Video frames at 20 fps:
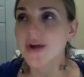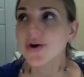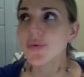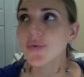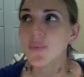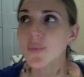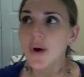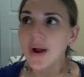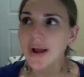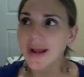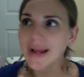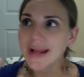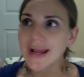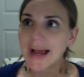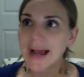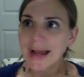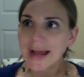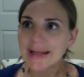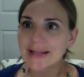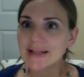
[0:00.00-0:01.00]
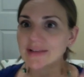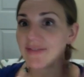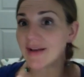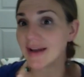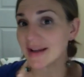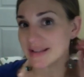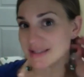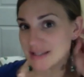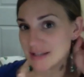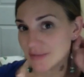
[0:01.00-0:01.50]
kind of activity or
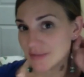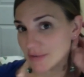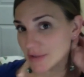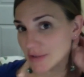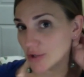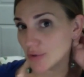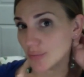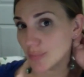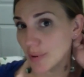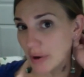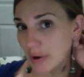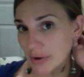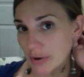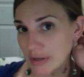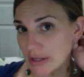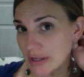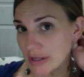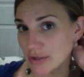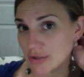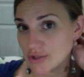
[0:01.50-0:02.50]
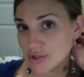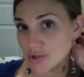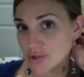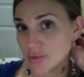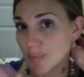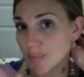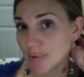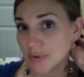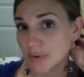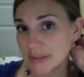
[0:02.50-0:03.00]
party could you pull in
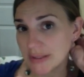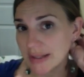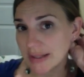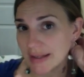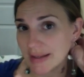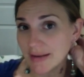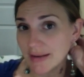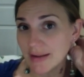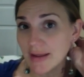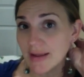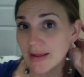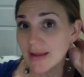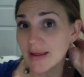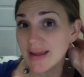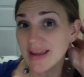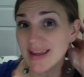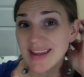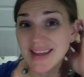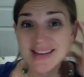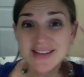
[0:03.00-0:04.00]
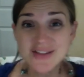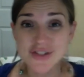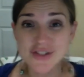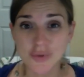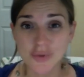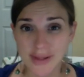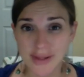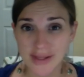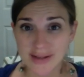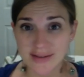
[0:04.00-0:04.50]
2 weeks,
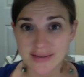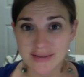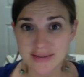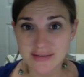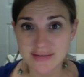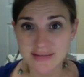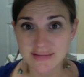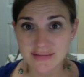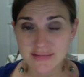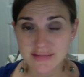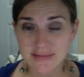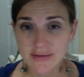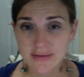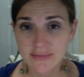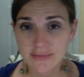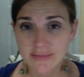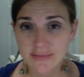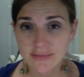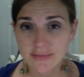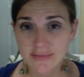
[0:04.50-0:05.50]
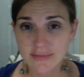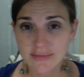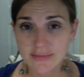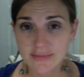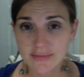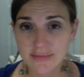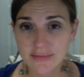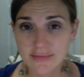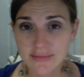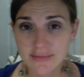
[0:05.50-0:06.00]
right? If you're sitting here, okay, I have
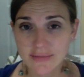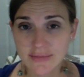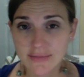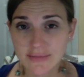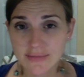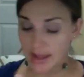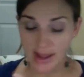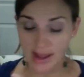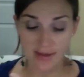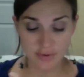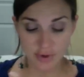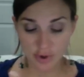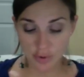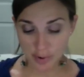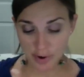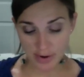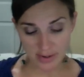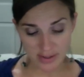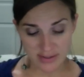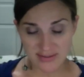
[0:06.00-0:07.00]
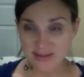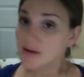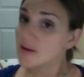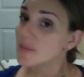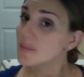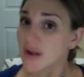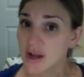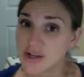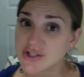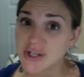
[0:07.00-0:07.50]
no parties, but gosh, I
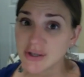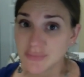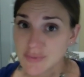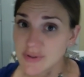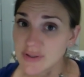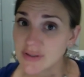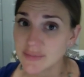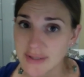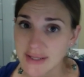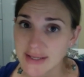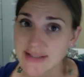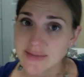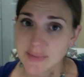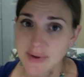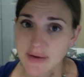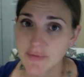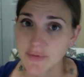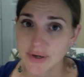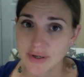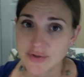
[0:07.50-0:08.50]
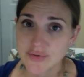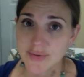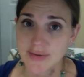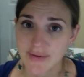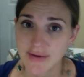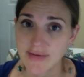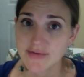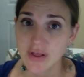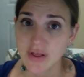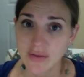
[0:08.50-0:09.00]
really would like to make
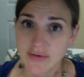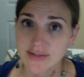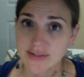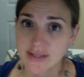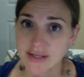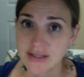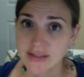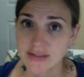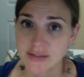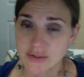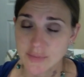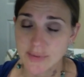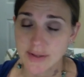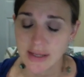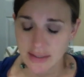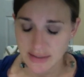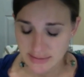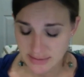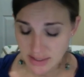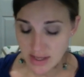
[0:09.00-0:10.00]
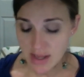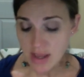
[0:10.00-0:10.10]
$425 in the next 2 weeks.